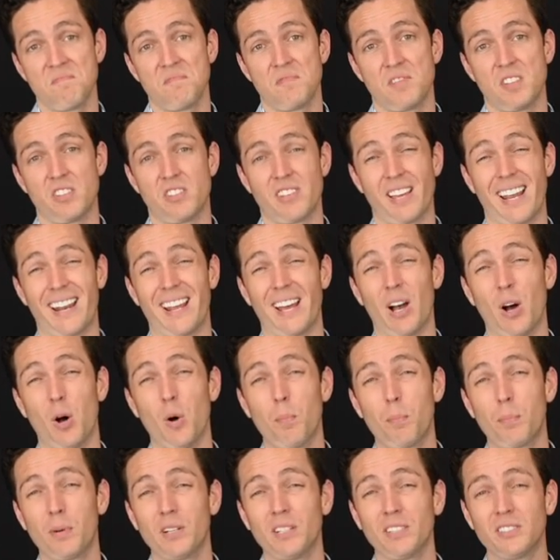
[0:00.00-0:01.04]
Does that
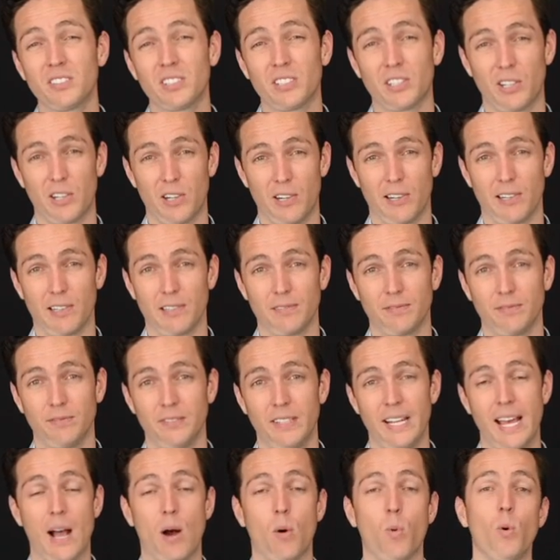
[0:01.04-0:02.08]
help or does it hurt?
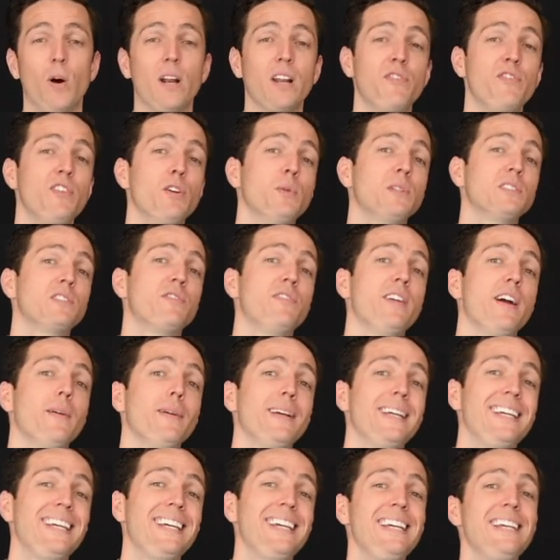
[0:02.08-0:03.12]
Now, what if it was
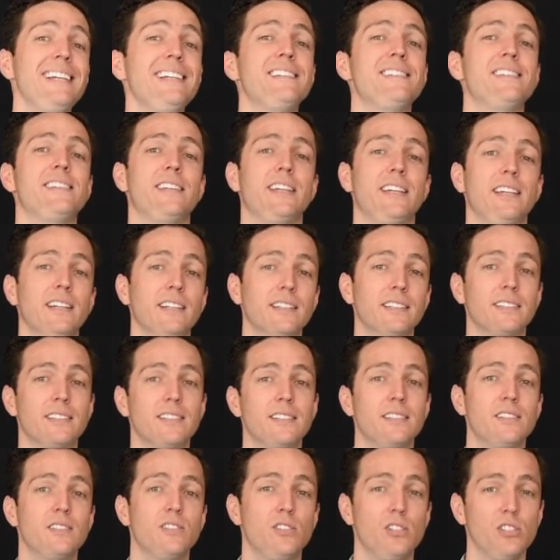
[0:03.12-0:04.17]
very easy
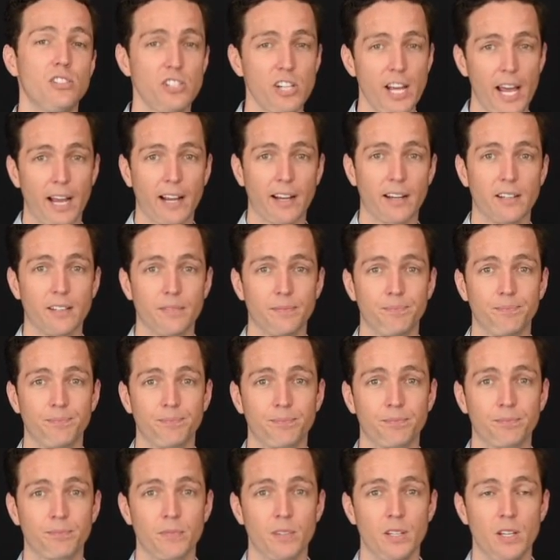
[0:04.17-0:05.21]
to check?
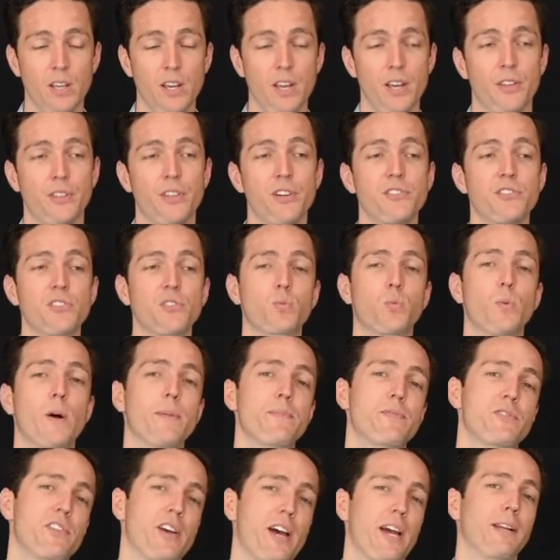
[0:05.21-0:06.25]
There's this
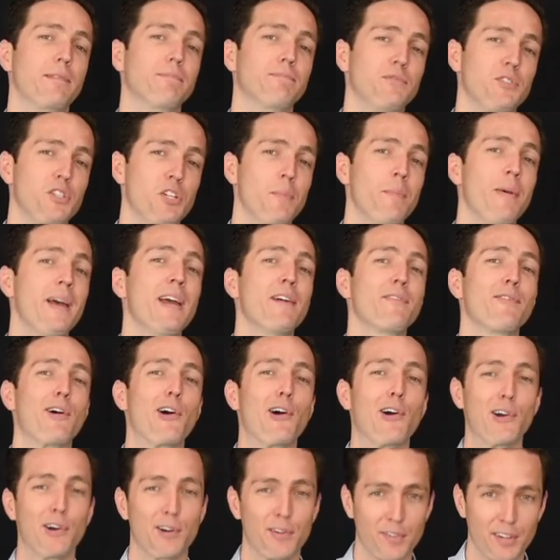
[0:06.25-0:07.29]
website, you may have
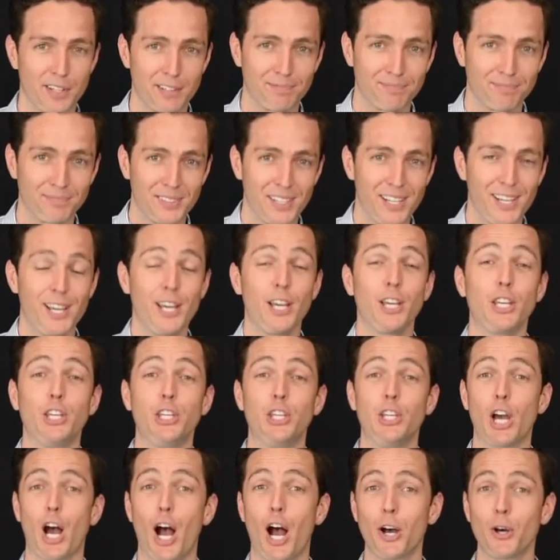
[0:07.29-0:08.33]
heard of it,
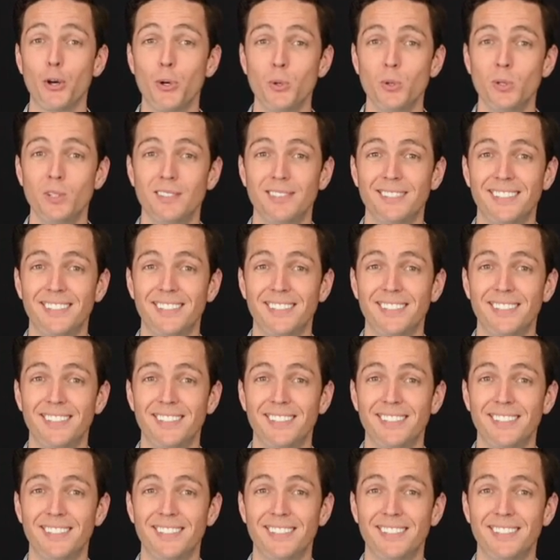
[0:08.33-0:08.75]
Yahoo?